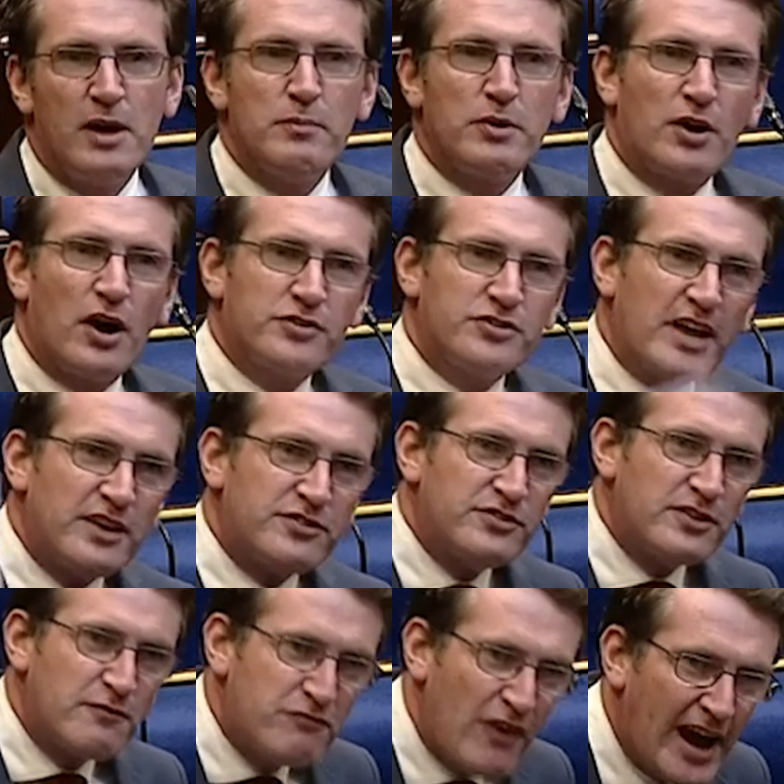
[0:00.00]
because it isn't
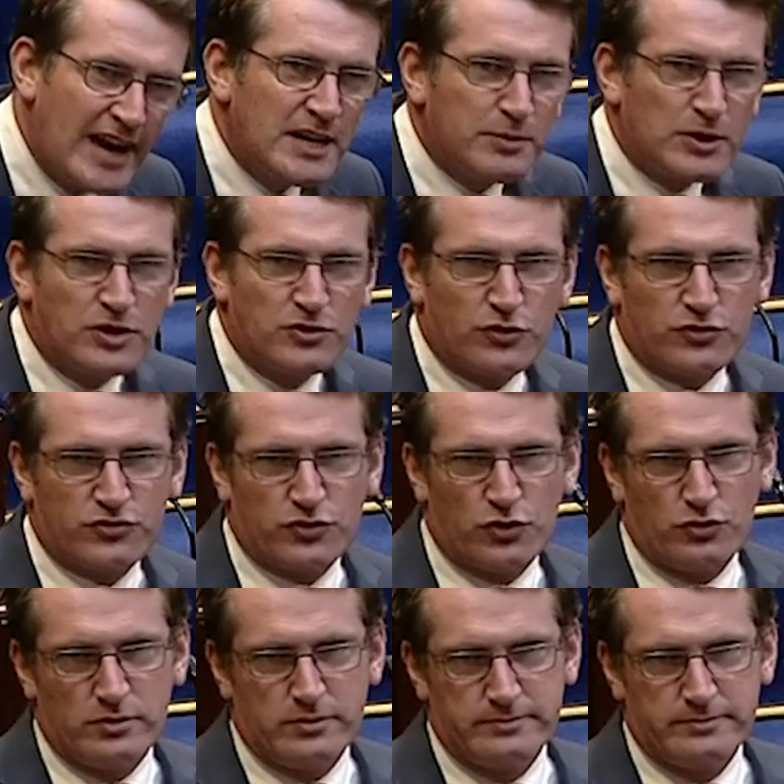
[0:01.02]
available in your school.